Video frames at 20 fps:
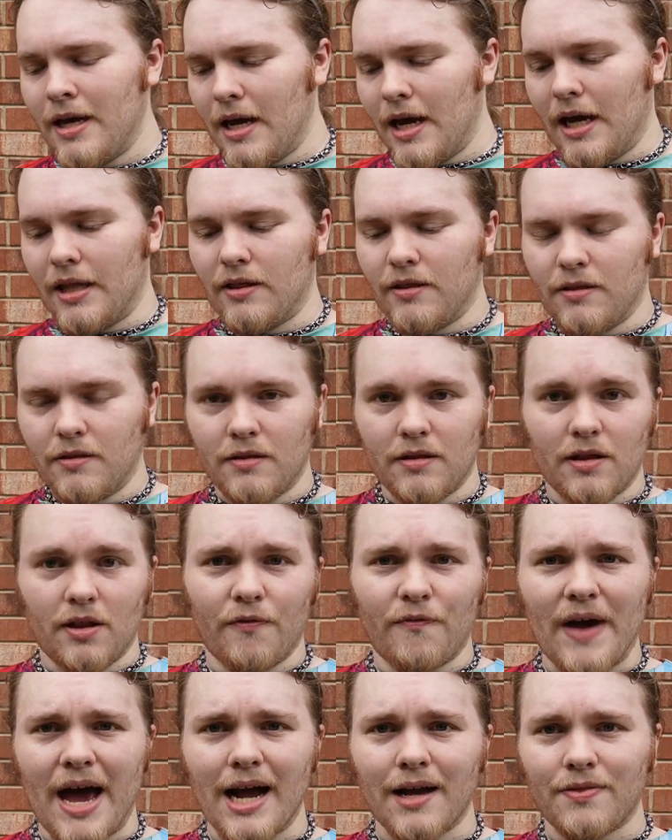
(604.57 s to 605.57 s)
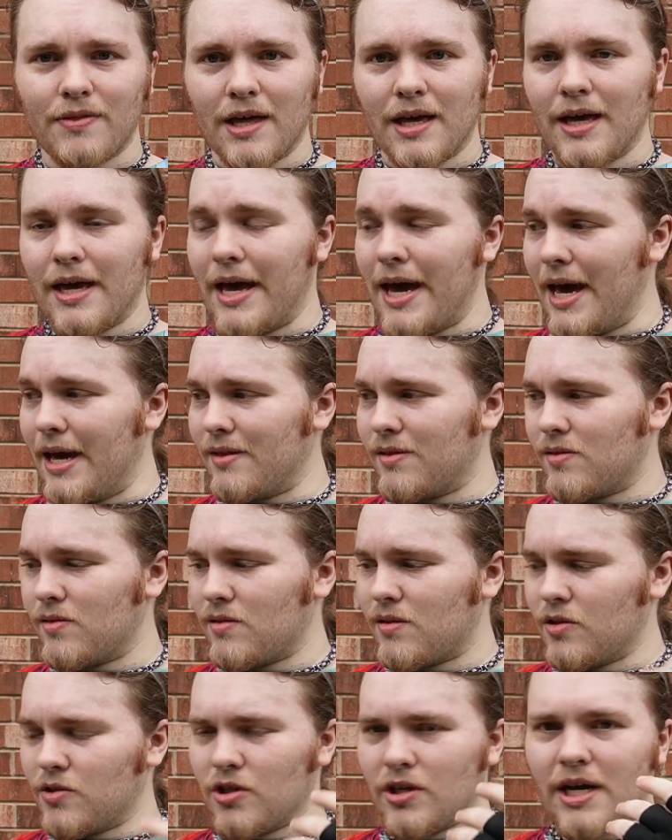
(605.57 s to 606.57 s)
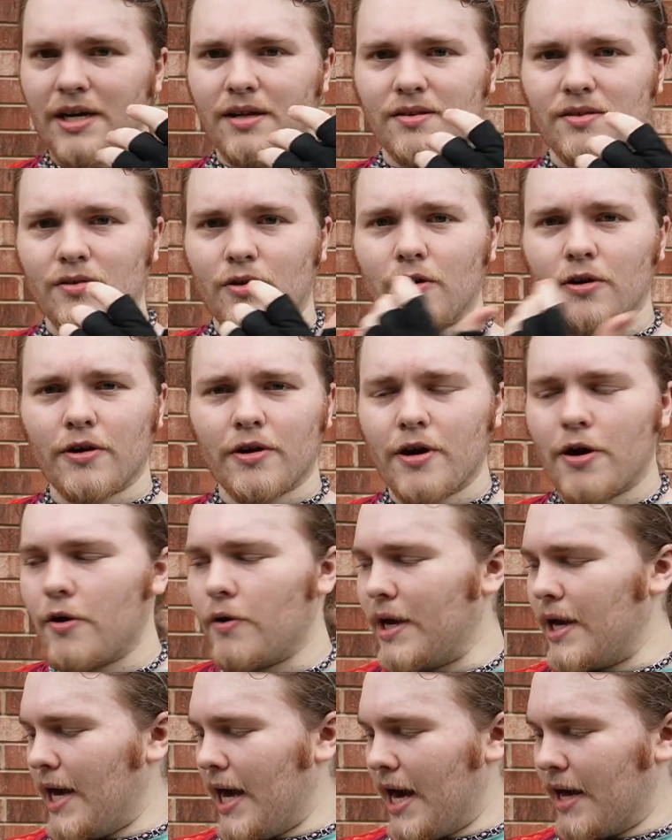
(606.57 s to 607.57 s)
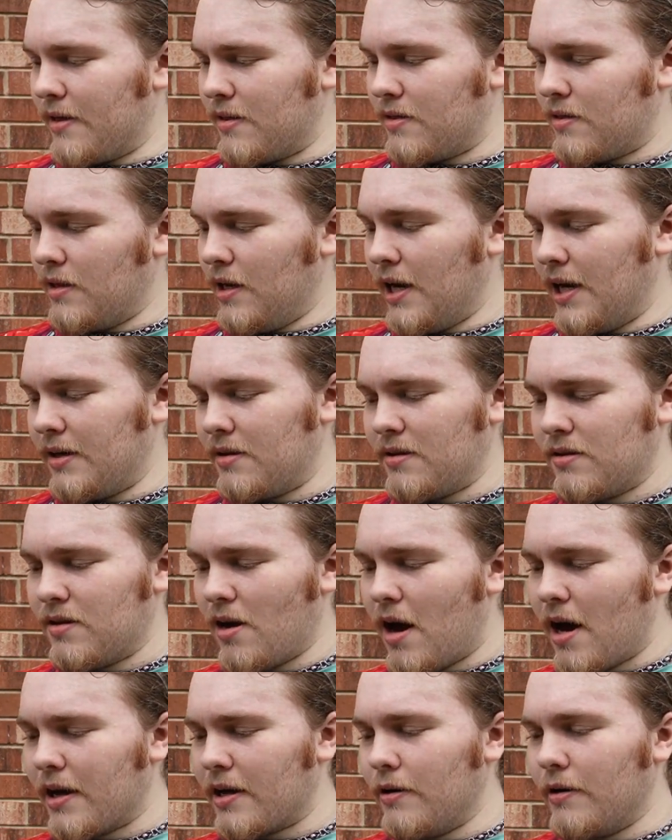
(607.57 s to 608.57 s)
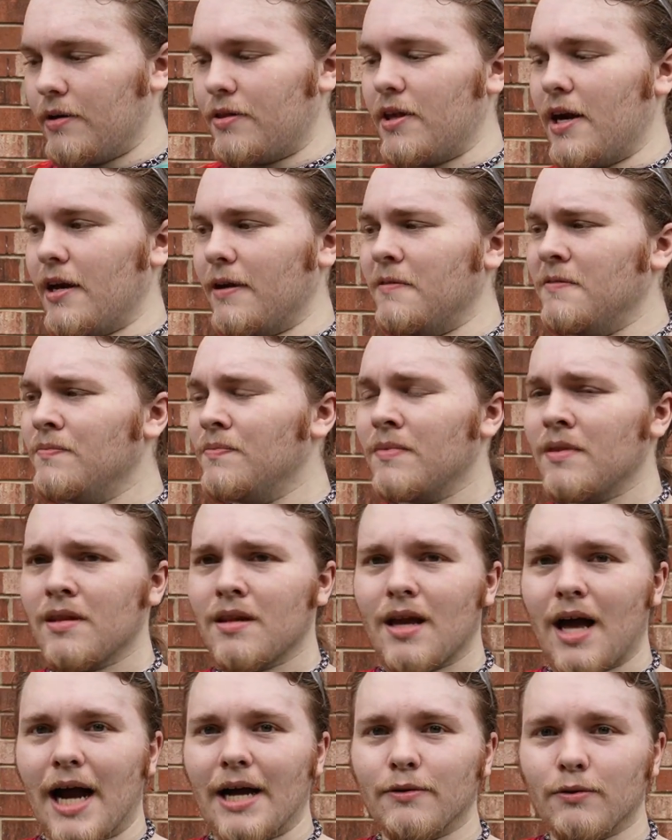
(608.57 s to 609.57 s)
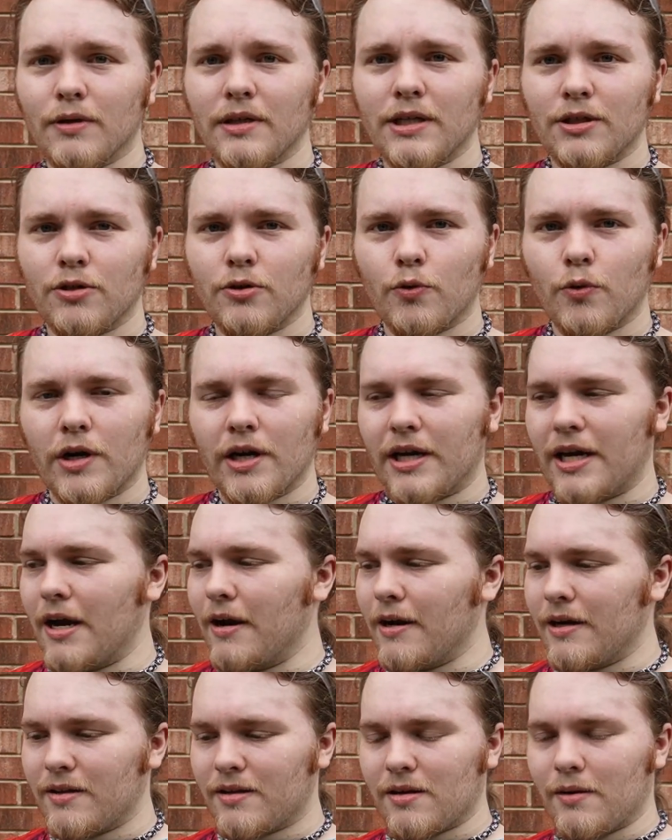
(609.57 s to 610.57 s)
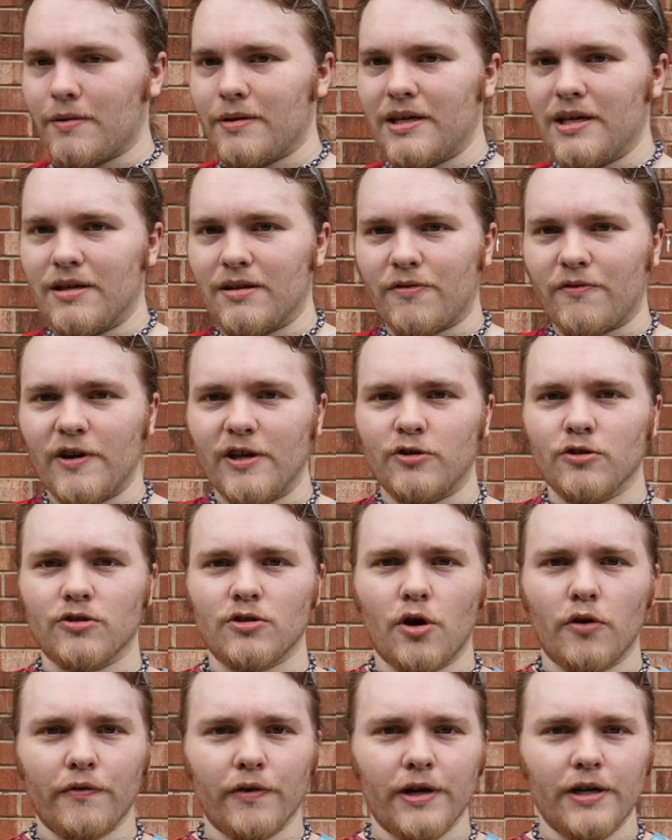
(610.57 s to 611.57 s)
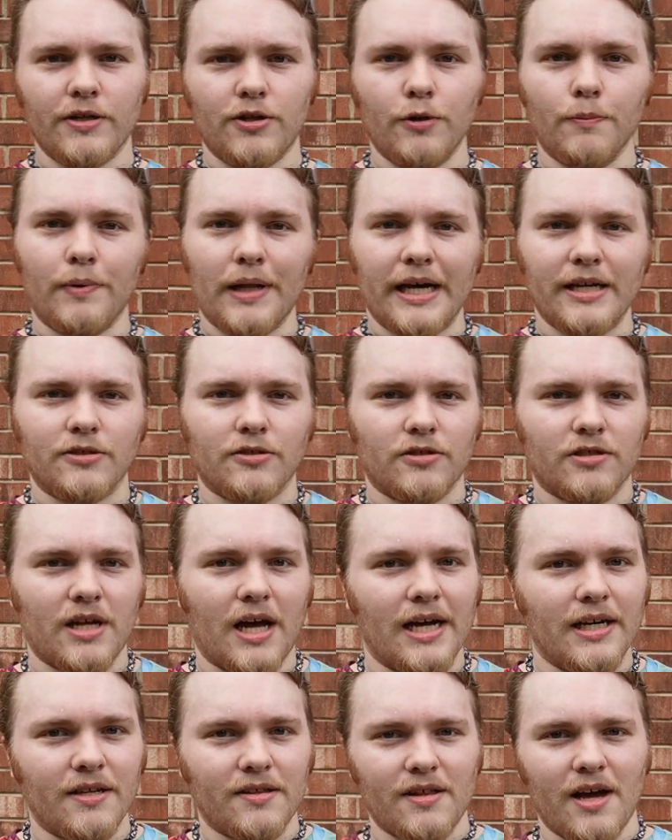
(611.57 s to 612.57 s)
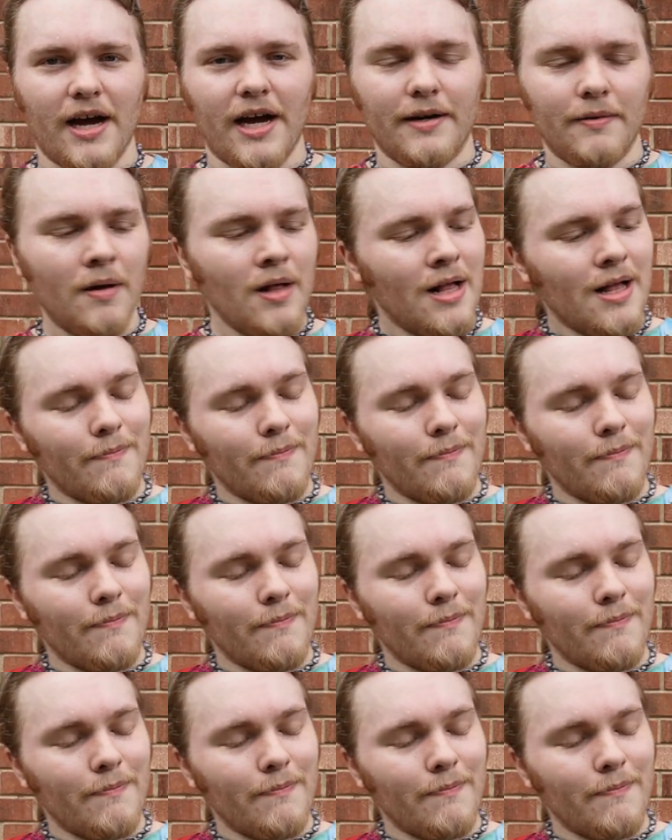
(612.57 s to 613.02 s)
And the fact that it has such a nice ergo, it has the nice stock and everything, I really do want to carry some of these features over into blasters I design.